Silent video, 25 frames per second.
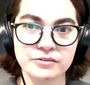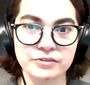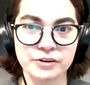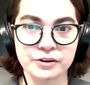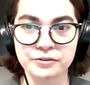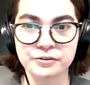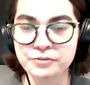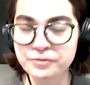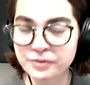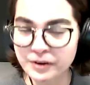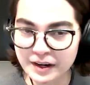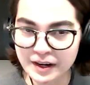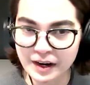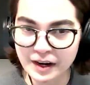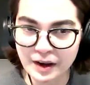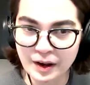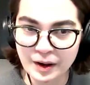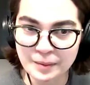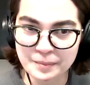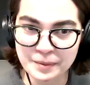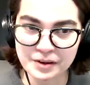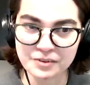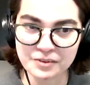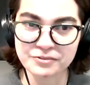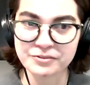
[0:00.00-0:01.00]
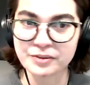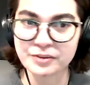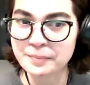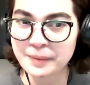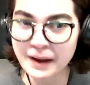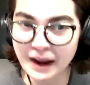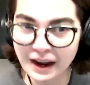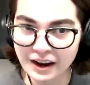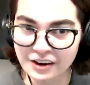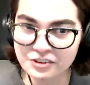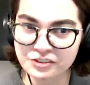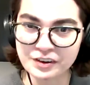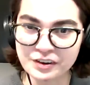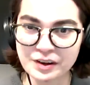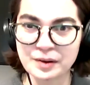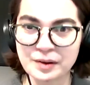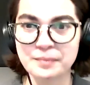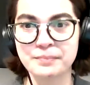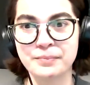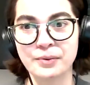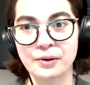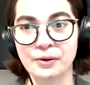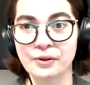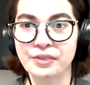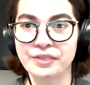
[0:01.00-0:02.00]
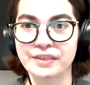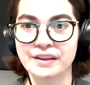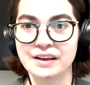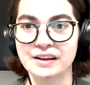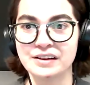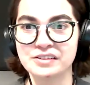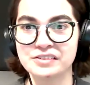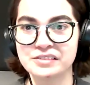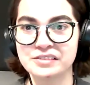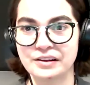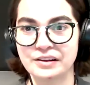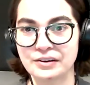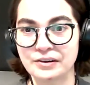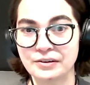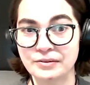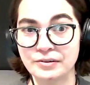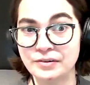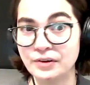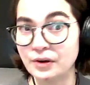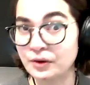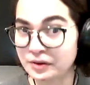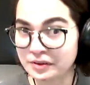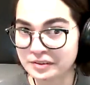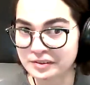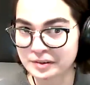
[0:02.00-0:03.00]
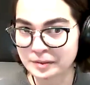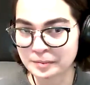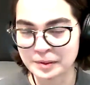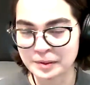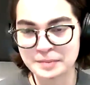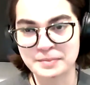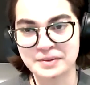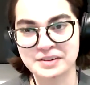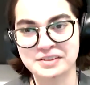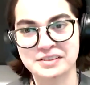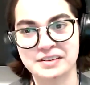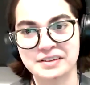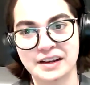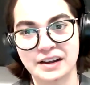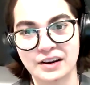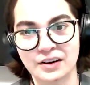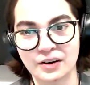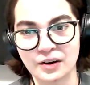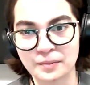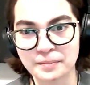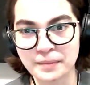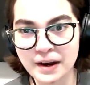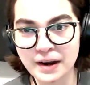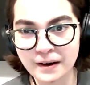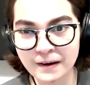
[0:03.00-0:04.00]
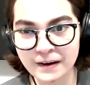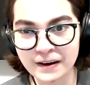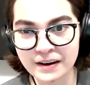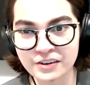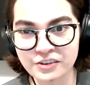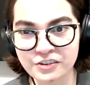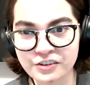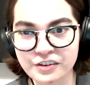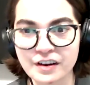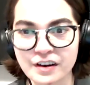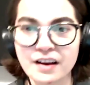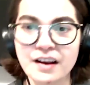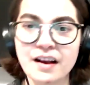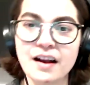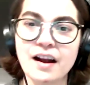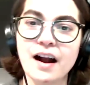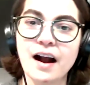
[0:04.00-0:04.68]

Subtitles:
for freedom and for passion, both things that are noticeably missing in her marriage,